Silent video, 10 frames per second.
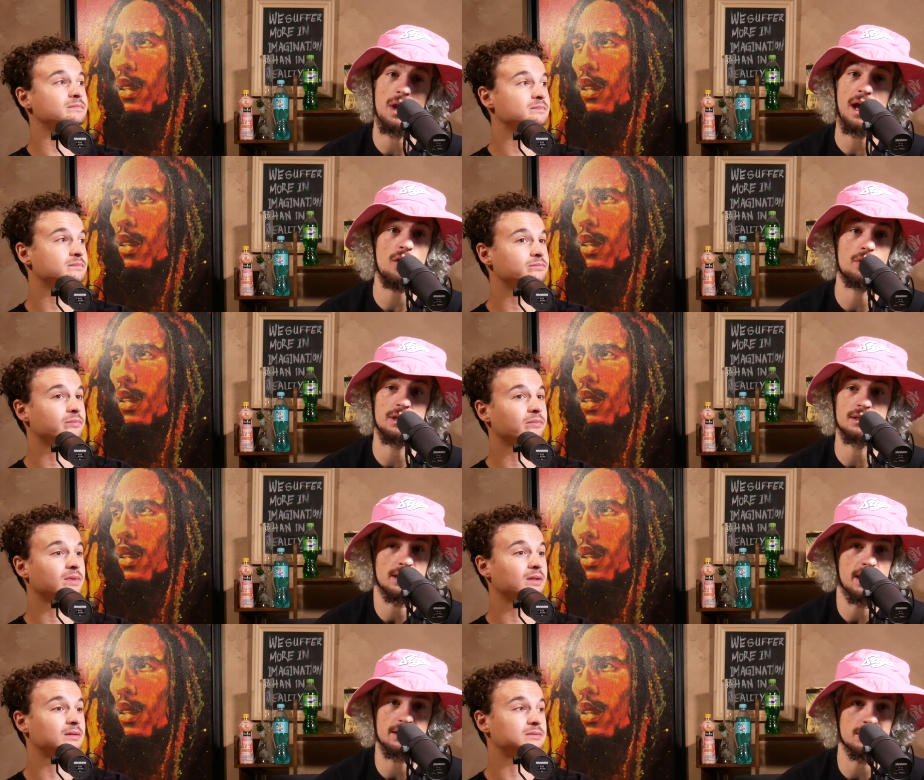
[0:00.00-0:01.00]
Speaker 1: out and he's like,
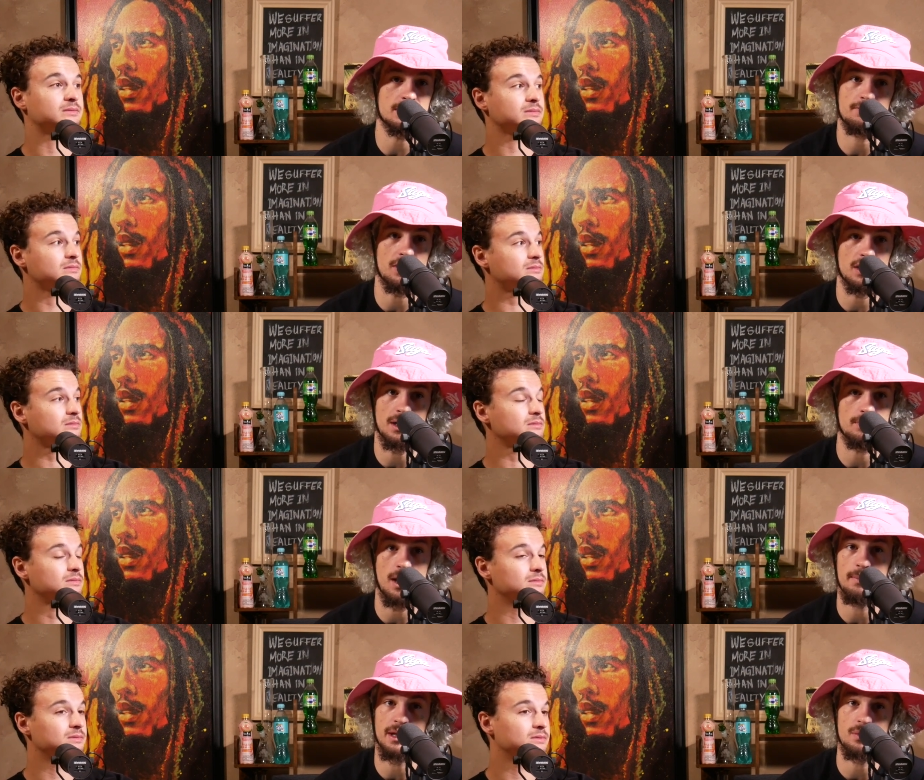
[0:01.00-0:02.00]
I just fucking, I'm not
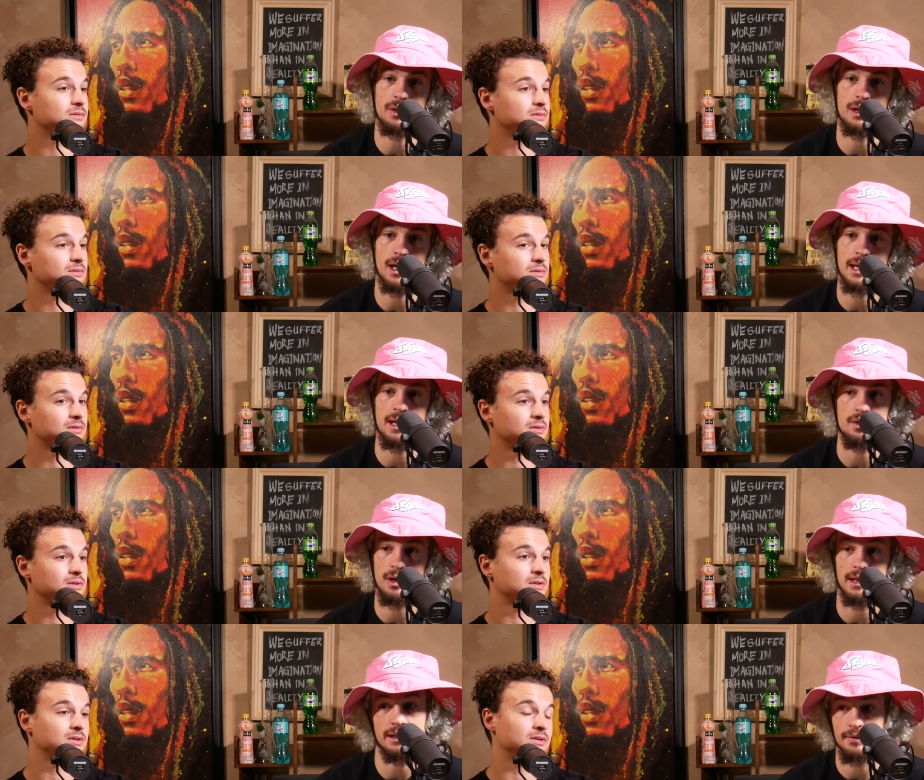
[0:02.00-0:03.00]
making weight. I can't do it. I need to